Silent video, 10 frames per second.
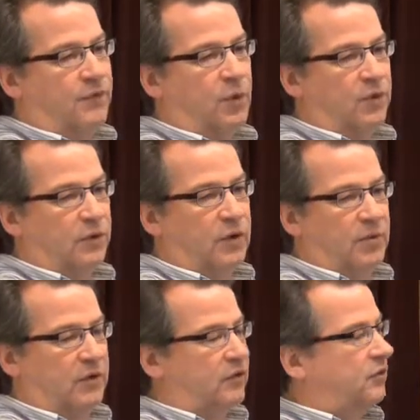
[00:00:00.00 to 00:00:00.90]
northern
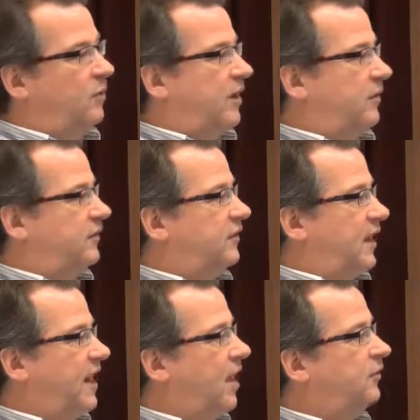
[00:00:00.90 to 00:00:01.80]
communities to a greater
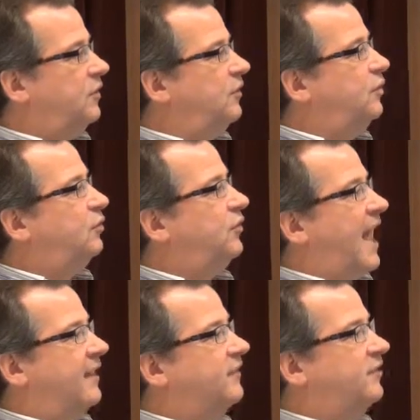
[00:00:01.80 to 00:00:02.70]
extent. How to use
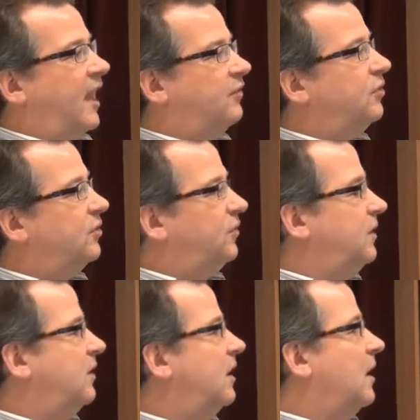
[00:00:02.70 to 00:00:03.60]
that sector
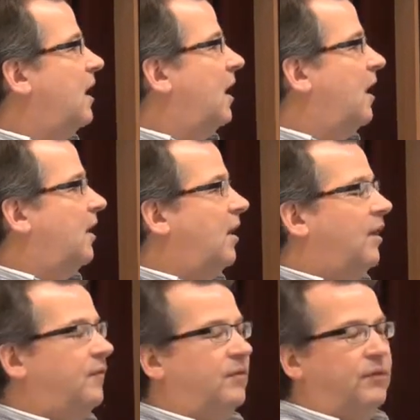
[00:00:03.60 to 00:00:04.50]

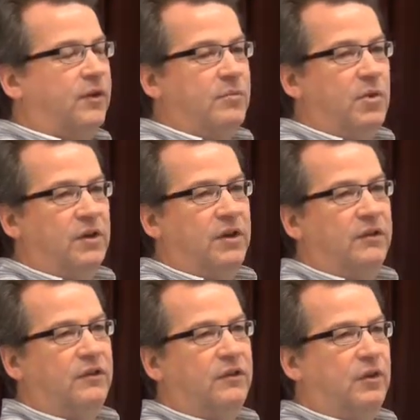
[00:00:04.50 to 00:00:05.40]
of
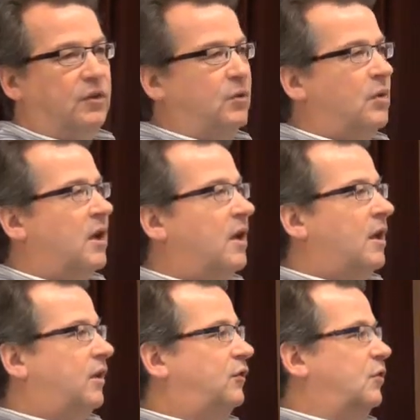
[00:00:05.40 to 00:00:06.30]
communities to
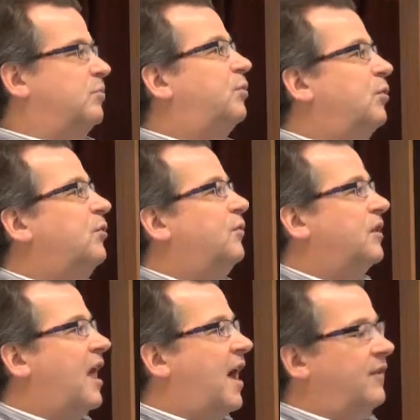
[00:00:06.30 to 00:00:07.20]
improve
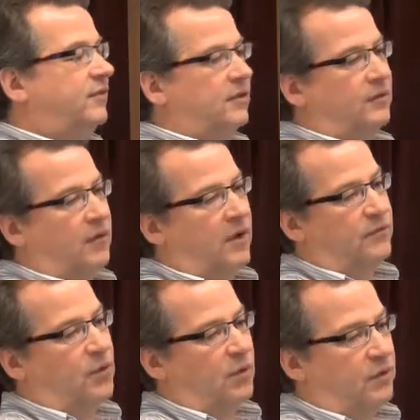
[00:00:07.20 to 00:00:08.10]
the lives
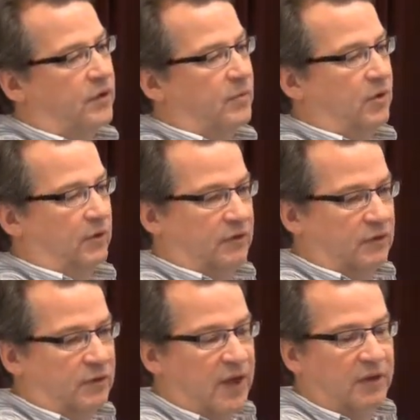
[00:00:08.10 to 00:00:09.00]
of northern communities.
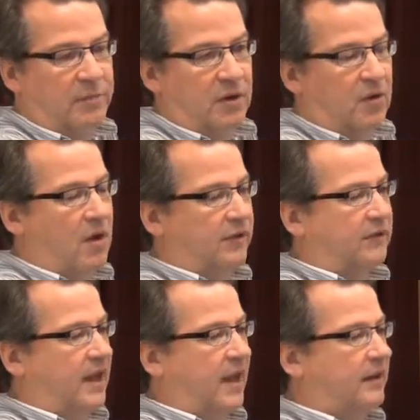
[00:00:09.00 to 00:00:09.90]
And so that's been a
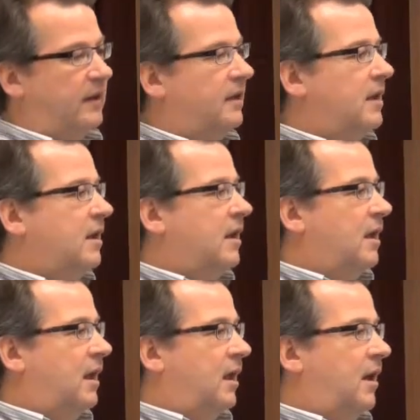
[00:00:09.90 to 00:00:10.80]
long-standing
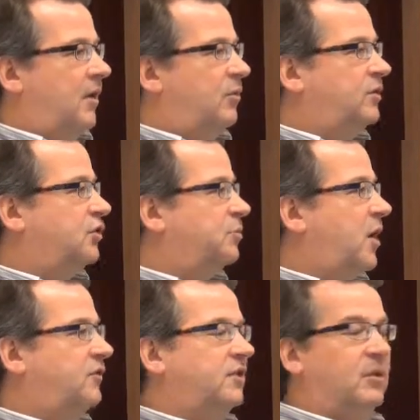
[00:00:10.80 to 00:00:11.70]
research
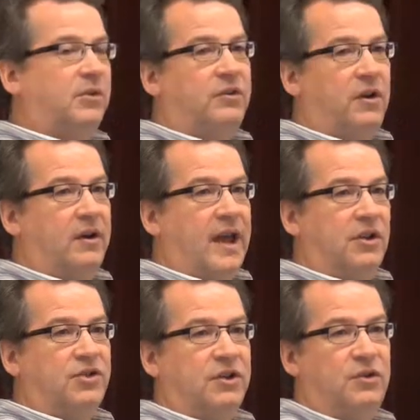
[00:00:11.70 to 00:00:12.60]
project that was started
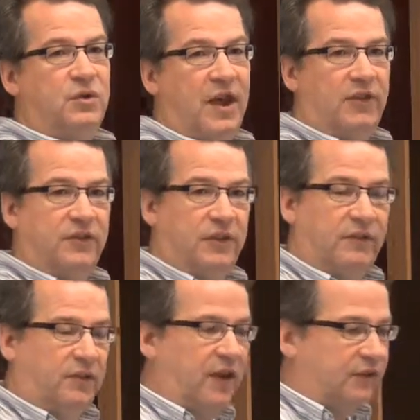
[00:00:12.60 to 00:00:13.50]
actually in
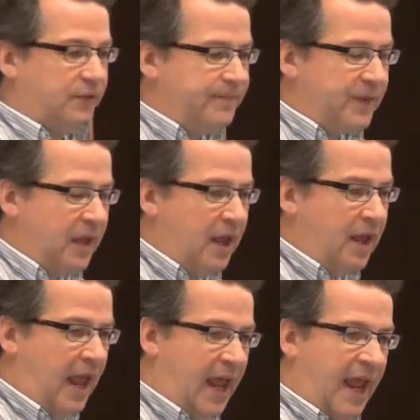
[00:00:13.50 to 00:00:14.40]
2006.
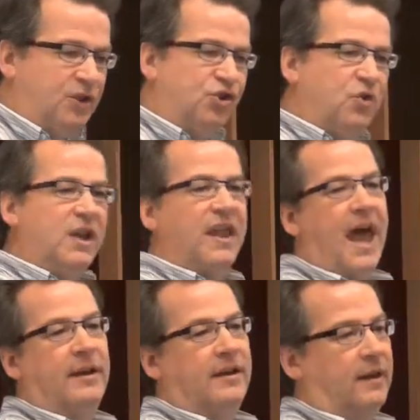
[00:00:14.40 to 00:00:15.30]
And during
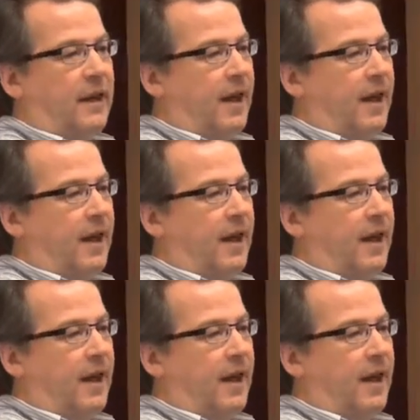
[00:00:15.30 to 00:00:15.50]
that